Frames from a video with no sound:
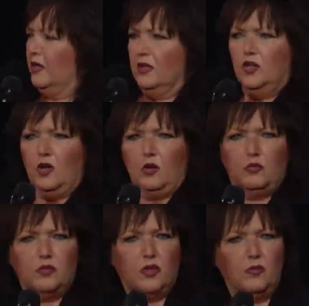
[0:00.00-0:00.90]
you know,
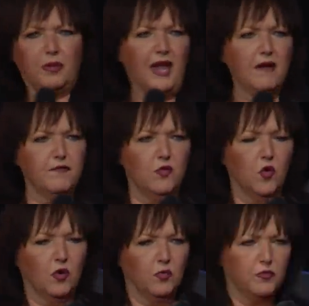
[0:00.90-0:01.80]
a
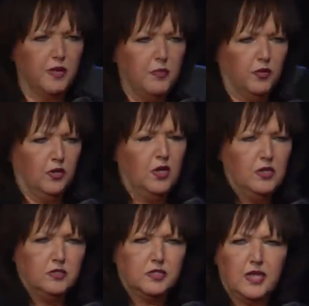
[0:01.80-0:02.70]
platform with people
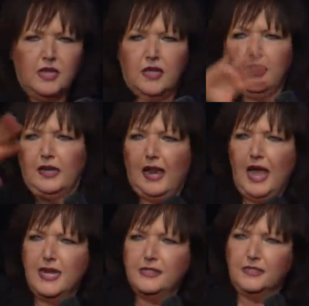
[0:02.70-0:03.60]
singing and
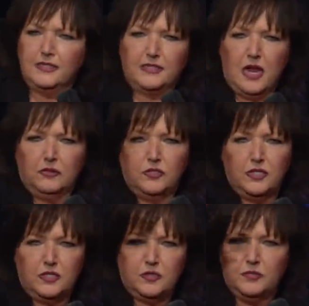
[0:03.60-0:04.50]
lights and sound
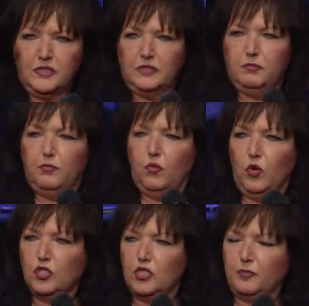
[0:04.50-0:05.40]
systems and
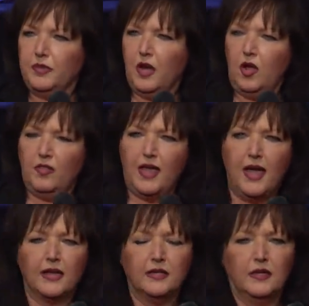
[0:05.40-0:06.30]
worship and all
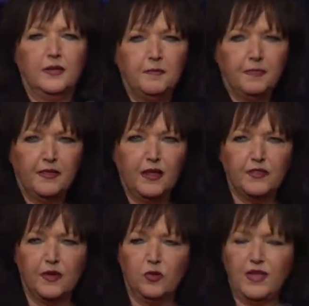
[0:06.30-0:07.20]
that. They
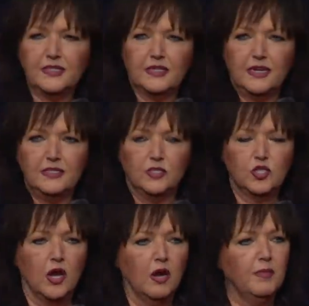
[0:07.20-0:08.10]
think, well, that's an easy
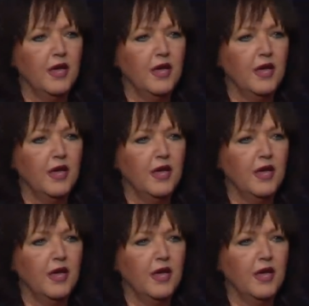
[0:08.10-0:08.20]
job.